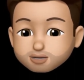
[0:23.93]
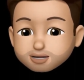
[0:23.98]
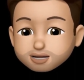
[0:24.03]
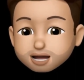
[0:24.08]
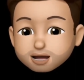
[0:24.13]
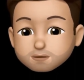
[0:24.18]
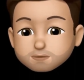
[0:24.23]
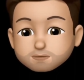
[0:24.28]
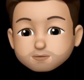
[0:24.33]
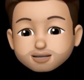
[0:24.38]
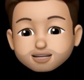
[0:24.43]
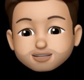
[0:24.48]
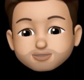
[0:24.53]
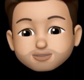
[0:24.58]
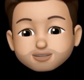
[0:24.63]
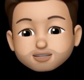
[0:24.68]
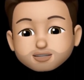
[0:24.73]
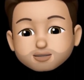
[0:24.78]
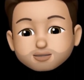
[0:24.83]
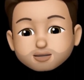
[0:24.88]

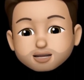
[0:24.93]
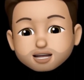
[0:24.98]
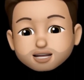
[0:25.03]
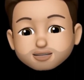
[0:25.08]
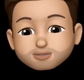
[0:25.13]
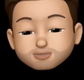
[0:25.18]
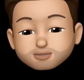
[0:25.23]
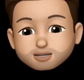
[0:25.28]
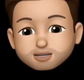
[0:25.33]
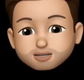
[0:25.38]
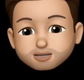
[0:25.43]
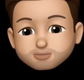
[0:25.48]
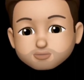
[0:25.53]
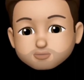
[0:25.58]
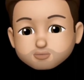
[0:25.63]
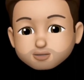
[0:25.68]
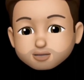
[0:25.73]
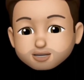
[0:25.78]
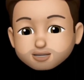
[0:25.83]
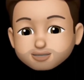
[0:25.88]
beneficial to anyone who
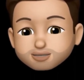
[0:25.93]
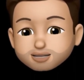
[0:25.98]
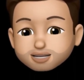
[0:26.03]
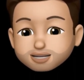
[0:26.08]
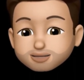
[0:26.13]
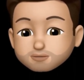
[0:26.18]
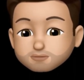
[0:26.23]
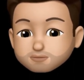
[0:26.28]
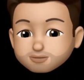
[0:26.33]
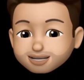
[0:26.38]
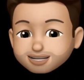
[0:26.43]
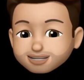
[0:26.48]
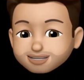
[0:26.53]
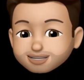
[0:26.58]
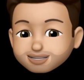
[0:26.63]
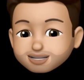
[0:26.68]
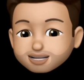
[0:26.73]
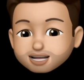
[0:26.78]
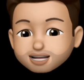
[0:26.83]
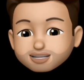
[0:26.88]
needs to get a
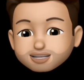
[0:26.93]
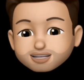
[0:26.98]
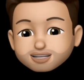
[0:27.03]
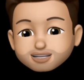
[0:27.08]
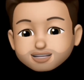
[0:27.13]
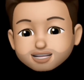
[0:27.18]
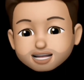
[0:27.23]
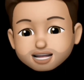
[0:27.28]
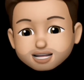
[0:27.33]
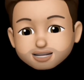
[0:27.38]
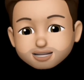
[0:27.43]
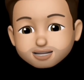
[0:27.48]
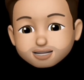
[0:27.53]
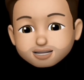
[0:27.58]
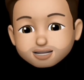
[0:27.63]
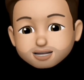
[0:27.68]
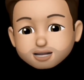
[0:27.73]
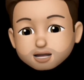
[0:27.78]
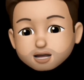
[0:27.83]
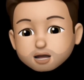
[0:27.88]
basic understanding
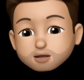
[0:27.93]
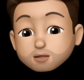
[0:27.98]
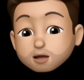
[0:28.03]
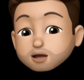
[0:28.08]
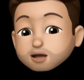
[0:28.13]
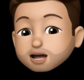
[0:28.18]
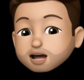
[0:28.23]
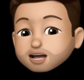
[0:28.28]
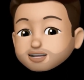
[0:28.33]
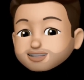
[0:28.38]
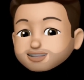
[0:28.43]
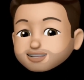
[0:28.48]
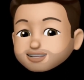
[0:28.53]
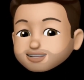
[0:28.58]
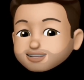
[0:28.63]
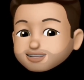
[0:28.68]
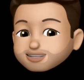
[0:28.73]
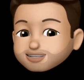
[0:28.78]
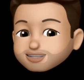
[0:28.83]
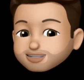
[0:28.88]
about IAS
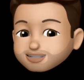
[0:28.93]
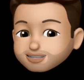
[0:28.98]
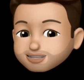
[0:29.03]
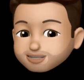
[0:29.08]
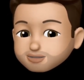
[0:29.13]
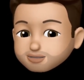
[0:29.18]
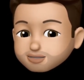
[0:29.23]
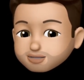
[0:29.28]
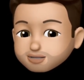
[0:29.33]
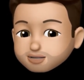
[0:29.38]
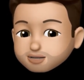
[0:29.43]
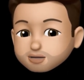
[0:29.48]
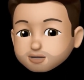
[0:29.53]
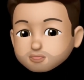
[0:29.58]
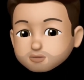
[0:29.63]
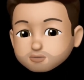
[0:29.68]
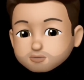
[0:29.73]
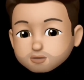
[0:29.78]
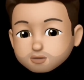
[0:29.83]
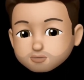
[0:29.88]
37
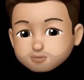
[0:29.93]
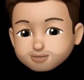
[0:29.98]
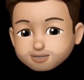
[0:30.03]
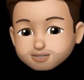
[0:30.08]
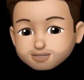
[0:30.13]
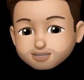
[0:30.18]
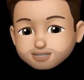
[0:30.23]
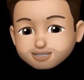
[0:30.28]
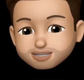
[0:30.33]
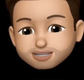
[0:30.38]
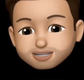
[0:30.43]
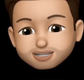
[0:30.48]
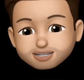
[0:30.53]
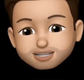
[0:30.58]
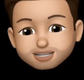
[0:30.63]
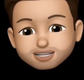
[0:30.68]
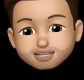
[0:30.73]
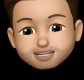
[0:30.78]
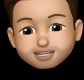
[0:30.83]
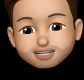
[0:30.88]
Provisions,
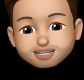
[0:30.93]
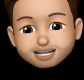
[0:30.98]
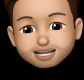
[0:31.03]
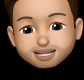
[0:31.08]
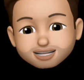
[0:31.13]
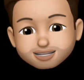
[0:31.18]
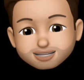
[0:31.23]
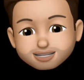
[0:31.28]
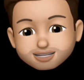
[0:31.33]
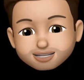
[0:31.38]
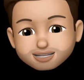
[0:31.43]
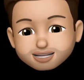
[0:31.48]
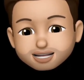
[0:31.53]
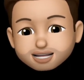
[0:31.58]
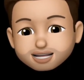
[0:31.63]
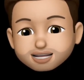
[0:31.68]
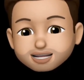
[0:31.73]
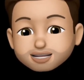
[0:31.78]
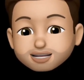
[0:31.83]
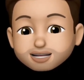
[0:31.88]
Contingent Assets
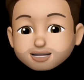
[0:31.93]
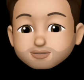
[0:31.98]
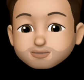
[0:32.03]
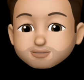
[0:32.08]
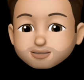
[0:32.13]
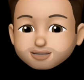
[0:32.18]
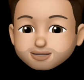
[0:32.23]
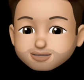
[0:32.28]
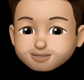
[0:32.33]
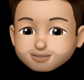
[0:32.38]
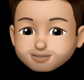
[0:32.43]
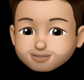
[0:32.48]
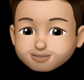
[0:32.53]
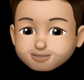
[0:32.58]
and Liabilities.